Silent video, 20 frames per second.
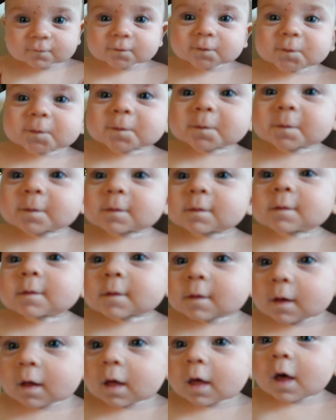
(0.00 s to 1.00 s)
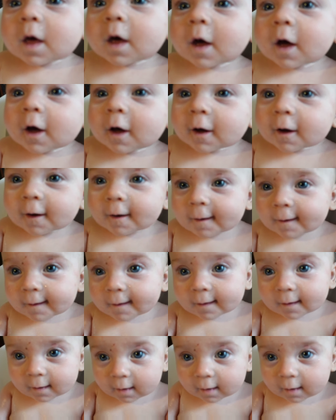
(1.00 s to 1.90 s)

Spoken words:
No one is speaking in this clip.